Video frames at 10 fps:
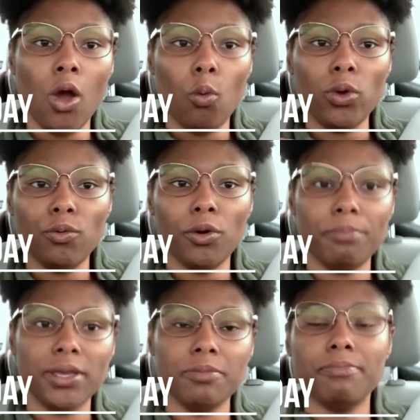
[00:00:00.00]
We will
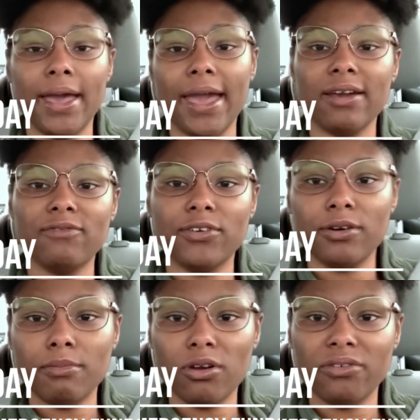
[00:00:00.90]
be back
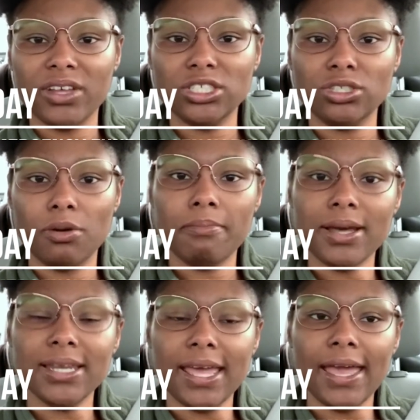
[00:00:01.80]
for Motivational
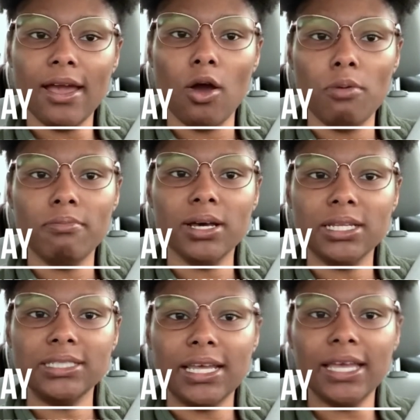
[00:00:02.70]
Monday on
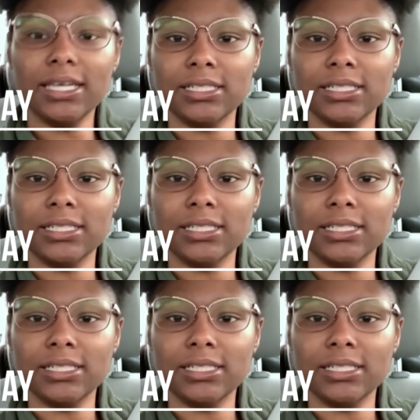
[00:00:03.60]
Monday.